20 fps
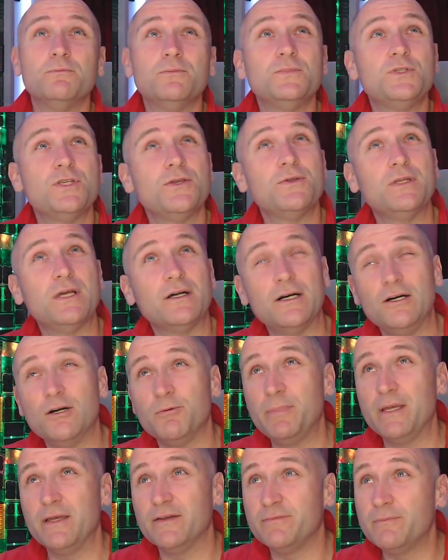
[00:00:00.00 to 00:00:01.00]
doing a little
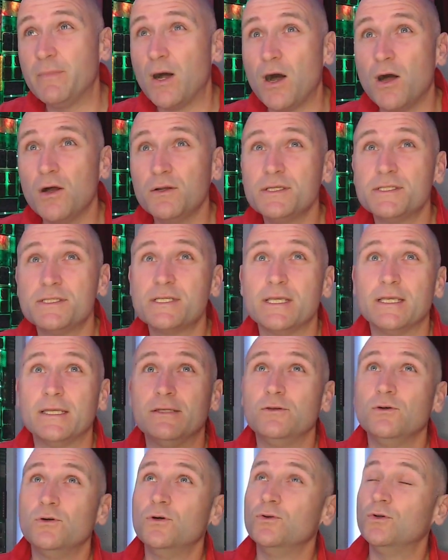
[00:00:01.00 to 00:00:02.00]
bit of marketing
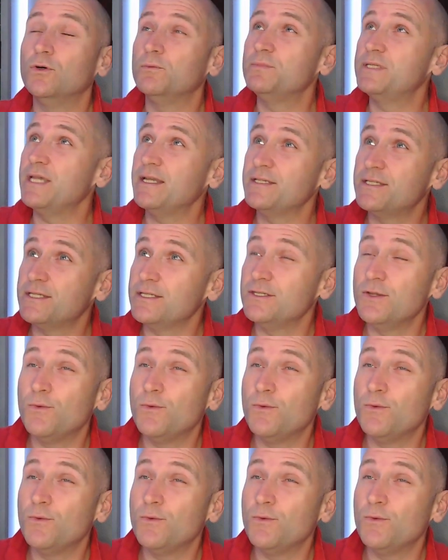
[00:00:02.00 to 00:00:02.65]
or updating